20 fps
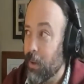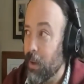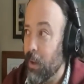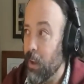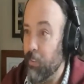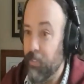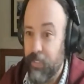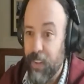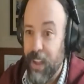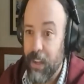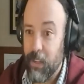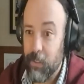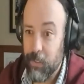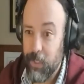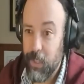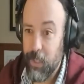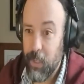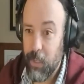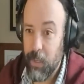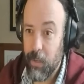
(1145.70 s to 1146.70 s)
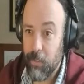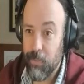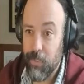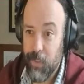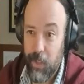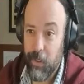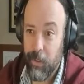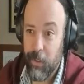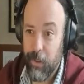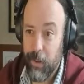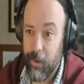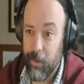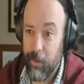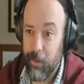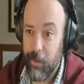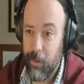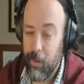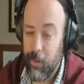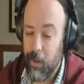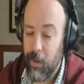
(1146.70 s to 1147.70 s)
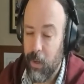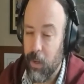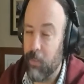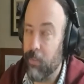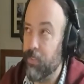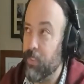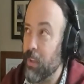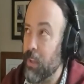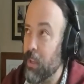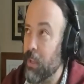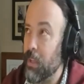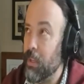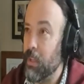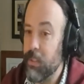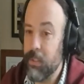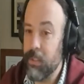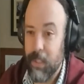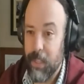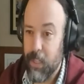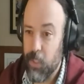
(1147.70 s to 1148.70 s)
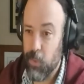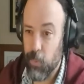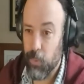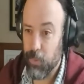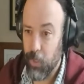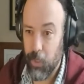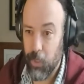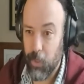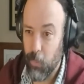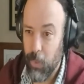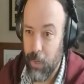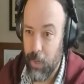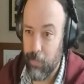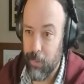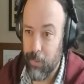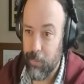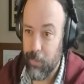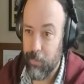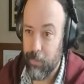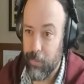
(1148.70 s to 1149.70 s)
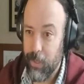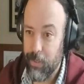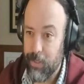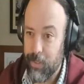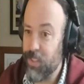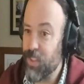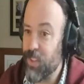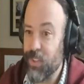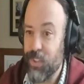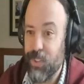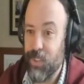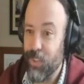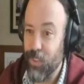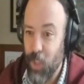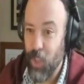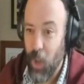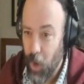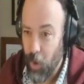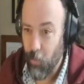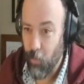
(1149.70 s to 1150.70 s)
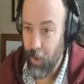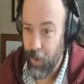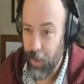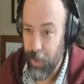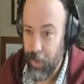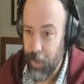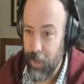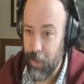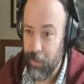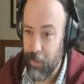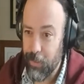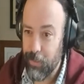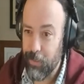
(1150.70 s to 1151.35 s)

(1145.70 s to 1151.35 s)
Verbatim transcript: faculty of the intellectual dark web, right? This is not what it is.